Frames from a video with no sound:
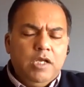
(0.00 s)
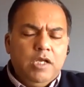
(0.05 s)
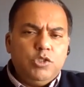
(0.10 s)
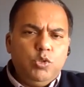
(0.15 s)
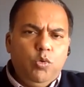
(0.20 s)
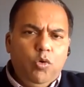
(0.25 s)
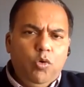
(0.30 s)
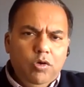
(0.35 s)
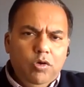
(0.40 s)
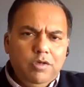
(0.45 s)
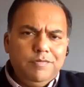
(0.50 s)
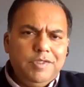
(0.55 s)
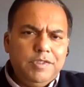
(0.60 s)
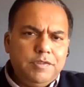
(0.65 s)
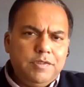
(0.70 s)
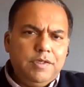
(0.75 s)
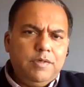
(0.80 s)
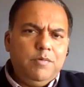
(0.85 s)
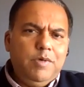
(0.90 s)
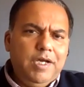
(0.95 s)
so all of
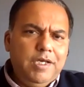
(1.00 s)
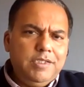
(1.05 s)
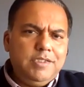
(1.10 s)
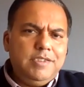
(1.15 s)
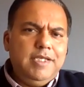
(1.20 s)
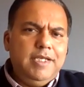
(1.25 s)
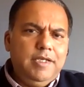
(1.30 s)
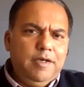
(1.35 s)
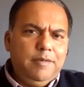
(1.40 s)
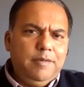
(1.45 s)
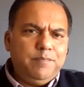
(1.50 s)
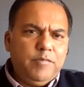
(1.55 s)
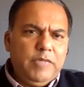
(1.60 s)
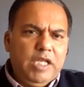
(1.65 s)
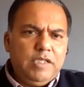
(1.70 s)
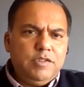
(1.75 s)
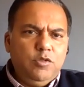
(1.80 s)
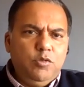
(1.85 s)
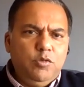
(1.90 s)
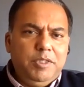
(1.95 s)
this requires data
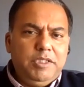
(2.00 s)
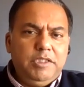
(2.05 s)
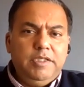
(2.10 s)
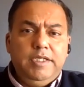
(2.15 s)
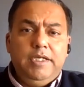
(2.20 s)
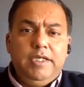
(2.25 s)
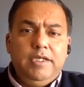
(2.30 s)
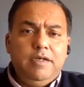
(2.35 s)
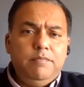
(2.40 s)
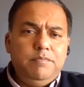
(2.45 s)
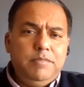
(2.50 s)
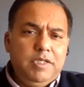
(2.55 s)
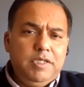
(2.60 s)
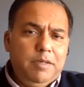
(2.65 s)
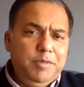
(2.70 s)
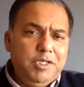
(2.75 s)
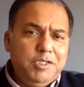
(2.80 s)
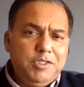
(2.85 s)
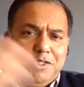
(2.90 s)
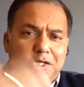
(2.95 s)
so but the data
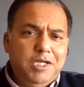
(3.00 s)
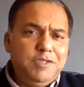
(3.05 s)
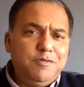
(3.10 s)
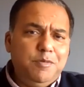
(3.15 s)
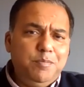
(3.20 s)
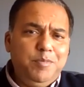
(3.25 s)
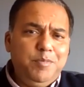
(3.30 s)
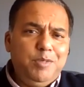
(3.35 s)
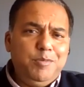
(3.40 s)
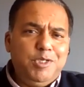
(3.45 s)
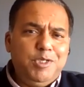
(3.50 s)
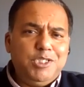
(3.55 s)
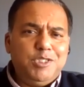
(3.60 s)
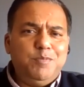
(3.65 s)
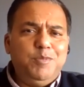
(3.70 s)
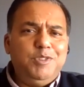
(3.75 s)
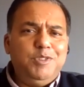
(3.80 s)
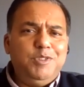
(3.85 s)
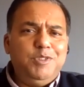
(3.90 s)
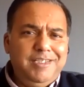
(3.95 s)
i mean it starts from payments
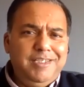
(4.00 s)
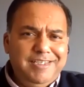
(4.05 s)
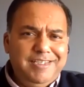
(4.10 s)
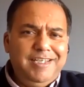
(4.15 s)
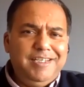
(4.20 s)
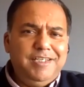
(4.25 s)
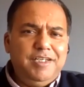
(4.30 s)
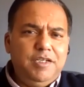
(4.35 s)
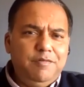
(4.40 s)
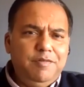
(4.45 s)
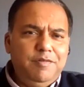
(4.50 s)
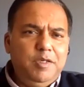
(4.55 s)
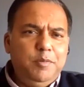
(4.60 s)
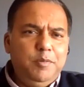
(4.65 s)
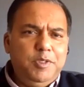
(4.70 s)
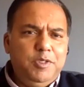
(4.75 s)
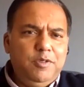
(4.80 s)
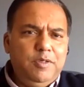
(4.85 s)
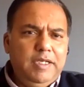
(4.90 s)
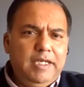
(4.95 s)
but then it can
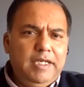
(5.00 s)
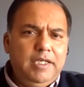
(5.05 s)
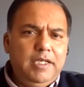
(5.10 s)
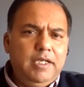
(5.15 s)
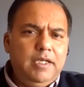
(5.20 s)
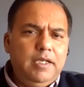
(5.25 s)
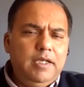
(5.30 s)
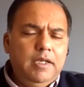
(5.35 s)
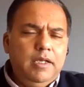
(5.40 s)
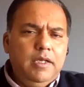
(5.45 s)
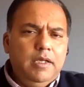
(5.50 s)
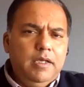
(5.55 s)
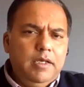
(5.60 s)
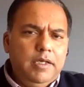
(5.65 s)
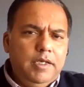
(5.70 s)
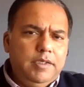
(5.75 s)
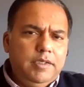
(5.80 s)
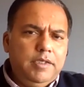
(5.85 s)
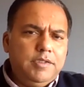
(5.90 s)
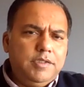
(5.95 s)
develop into lending
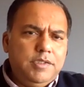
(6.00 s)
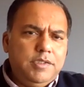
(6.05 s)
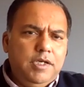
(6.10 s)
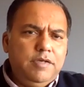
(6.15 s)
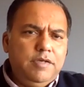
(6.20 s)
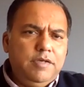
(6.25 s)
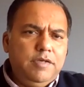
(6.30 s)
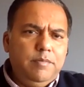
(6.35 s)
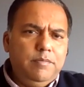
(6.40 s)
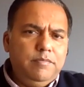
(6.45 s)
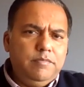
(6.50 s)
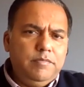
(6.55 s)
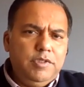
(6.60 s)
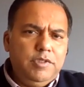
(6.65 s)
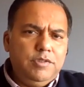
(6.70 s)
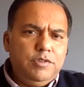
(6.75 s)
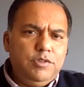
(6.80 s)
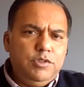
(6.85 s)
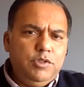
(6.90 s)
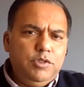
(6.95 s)
it can start from
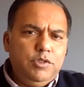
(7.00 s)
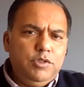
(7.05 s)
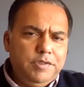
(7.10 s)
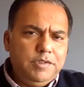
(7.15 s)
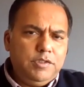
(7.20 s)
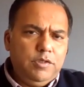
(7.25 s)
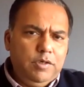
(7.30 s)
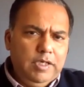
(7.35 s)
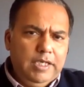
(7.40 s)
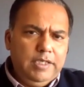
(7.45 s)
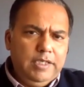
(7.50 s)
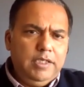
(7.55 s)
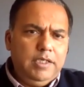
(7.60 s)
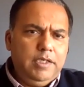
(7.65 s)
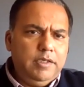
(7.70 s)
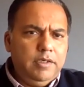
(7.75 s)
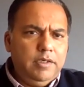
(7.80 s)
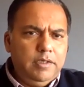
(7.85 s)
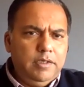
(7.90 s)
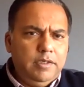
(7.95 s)
insurance or
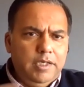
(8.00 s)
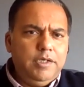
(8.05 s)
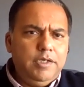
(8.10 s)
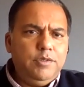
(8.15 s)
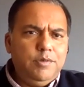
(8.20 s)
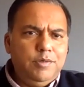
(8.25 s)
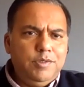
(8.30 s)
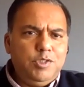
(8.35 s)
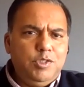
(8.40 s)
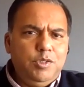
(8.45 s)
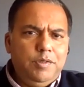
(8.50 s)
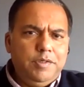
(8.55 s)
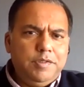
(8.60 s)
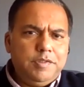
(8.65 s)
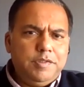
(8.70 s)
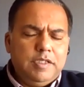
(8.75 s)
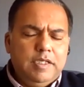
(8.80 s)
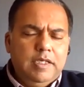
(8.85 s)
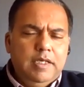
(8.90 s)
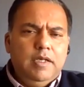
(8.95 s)
lending it can get into
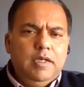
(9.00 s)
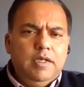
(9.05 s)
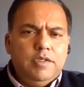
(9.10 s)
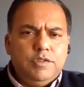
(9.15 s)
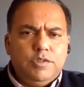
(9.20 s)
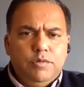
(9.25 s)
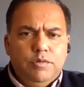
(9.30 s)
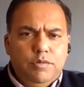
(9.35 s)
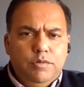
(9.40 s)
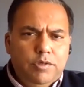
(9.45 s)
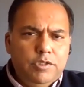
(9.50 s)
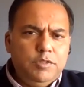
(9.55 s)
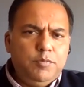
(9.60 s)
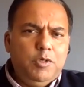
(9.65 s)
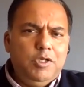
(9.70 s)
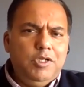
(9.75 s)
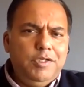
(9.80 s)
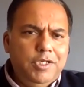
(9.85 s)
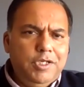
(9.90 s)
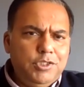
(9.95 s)
insurance so cross
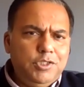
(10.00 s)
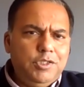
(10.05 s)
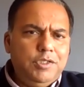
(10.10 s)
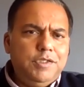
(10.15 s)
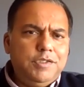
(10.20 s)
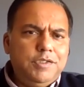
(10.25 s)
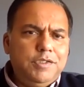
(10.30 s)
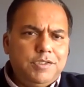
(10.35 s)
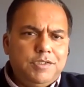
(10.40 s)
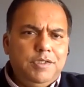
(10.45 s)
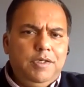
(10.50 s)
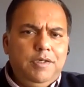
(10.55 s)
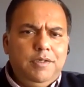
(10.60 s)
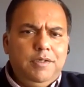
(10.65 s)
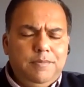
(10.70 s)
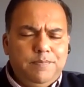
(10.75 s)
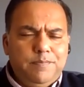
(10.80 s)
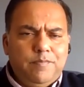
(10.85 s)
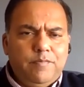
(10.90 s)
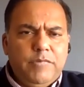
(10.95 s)
pollination is
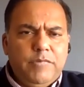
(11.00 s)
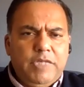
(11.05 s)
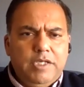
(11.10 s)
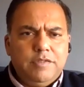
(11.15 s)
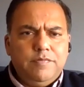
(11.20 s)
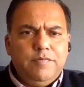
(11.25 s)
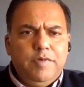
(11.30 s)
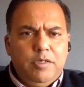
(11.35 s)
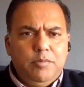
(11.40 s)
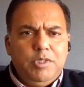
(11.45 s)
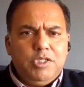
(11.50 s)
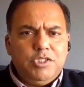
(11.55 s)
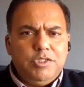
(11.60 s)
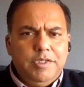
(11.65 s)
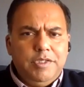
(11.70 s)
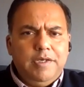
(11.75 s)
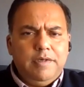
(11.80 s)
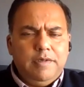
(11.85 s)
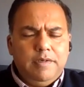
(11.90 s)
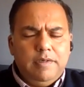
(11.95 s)
uh, is very much
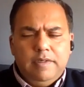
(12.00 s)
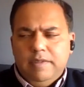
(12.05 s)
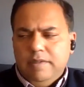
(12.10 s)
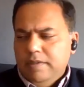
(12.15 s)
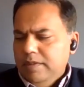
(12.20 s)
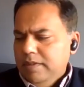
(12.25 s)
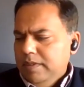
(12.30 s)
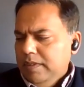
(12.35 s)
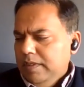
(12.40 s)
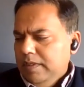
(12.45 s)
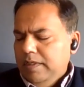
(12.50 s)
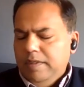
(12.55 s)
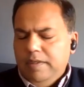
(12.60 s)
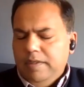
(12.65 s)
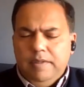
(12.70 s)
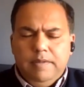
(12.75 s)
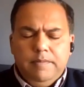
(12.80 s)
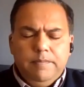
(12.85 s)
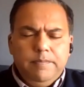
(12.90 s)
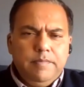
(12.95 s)
there
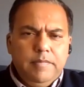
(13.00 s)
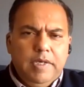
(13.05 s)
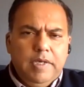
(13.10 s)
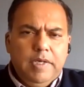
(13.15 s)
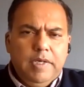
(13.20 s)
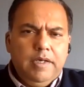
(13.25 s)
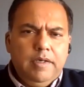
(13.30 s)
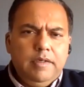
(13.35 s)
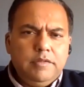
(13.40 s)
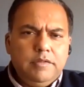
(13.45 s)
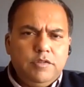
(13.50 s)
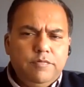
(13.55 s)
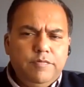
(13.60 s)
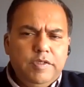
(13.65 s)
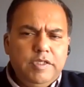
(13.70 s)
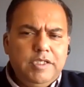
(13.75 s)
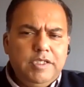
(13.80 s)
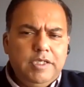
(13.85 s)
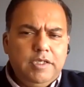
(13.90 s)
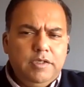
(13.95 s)
uh, uh, so
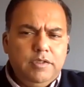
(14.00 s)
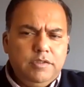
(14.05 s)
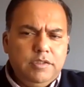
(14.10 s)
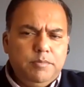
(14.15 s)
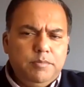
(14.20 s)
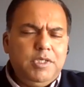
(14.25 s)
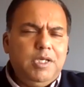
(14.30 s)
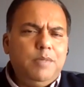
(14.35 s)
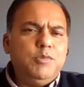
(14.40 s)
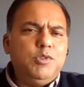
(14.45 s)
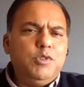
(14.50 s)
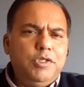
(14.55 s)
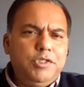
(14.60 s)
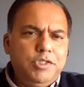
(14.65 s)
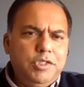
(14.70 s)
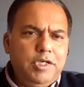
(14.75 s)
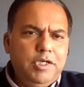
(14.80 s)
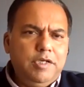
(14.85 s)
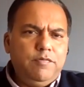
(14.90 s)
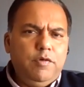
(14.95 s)
fintech can sometimes
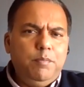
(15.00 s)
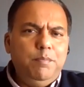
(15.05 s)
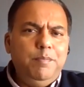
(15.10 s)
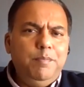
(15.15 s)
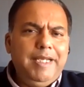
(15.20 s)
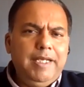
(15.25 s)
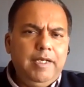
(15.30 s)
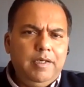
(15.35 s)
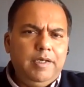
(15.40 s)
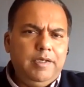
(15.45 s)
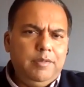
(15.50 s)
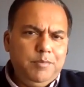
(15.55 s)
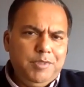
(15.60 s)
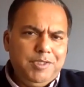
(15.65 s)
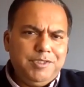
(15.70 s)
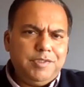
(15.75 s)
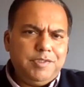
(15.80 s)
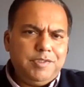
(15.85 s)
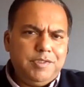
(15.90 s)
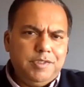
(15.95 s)
originate from mainline
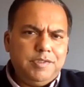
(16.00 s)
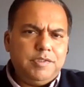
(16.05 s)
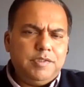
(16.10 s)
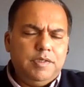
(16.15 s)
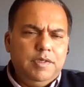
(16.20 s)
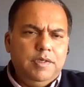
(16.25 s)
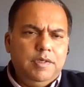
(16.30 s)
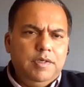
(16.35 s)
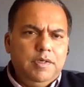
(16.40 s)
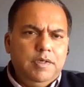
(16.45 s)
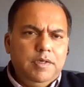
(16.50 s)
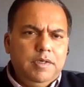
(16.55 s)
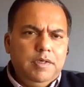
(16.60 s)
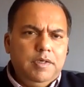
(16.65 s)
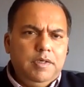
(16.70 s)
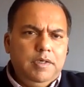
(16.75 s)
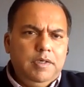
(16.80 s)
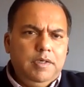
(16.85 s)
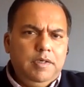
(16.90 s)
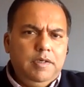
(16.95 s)
businesses.
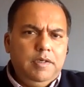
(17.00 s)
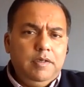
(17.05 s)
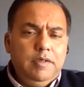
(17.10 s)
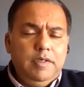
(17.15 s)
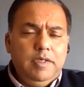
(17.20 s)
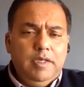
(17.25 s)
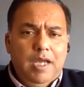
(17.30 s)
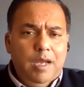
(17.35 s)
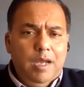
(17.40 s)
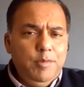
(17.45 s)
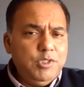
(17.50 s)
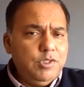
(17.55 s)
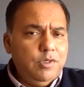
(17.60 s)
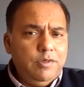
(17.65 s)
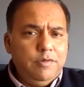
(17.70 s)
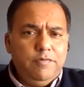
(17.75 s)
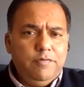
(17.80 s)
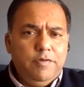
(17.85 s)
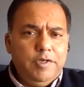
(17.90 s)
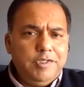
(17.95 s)
Hmm. Uh,
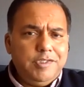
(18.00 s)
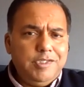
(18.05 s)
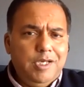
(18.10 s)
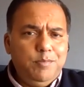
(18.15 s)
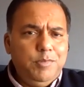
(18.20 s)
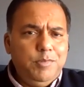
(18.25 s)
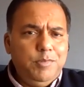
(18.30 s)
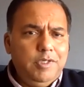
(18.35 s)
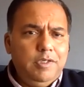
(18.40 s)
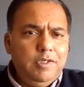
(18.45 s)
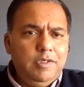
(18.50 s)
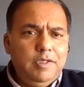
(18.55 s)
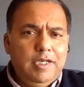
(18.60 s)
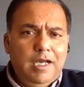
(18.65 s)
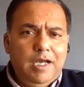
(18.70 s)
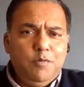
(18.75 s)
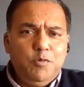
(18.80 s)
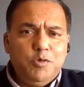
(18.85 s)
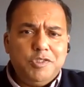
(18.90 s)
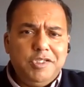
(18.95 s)
Amazon, for example,
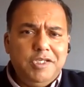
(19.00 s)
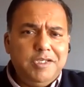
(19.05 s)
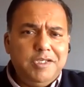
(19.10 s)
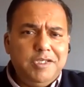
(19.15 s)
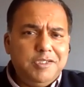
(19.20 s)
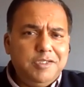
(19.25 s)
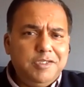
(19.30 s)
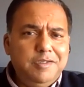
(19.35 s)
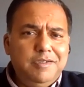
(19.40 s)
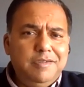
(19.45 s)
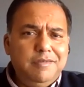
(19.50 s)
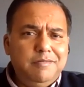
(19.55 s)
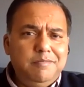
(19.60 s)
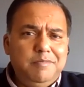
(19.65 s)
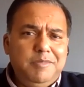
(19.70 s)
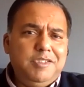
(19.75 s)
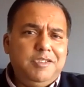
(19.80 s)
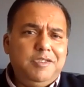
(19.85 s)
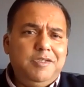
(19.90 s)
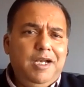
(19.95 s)
I would say it's a
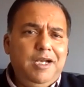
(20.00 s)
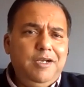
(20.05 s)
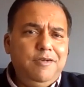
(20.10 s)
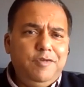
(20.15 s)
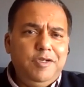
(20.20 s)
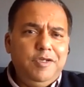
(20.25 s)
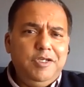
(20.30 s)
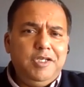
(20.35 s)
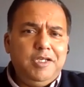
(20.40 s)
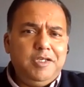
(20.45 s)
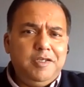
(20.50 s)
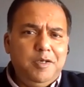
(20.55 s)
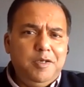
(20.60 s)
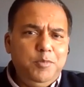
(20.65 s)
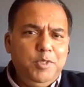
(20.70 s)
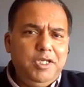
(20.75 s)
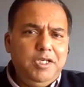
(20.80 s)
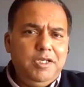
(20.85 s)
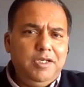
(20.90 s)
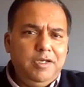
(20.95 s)
it's a grand fintech
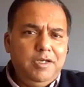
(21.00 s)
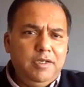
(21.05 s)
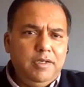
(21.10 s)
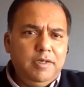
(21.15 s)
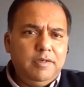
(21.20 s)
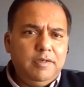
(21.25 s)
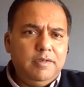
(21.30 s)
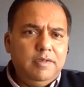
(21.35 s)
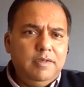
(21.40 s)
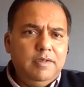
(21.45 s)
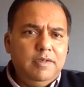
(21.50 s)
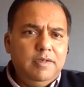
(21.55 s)
company in India.